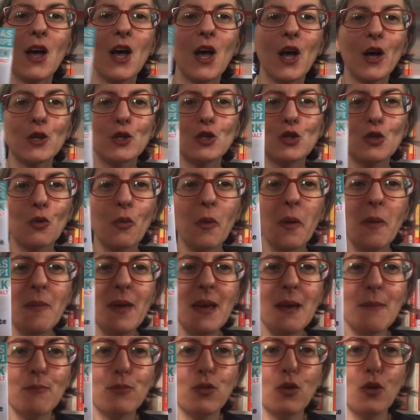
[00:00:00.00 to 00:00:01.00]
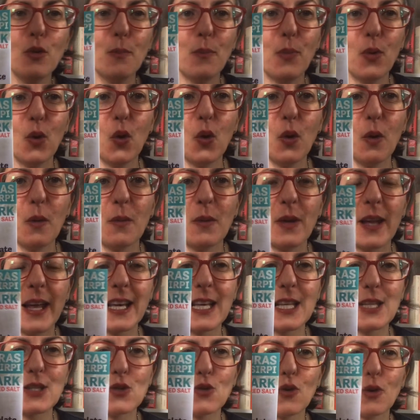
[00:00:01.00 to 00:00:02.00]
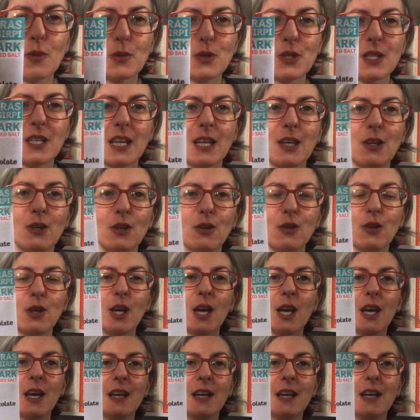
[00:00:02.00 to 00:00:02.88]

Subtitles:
swimming pool blue, like it's almost like a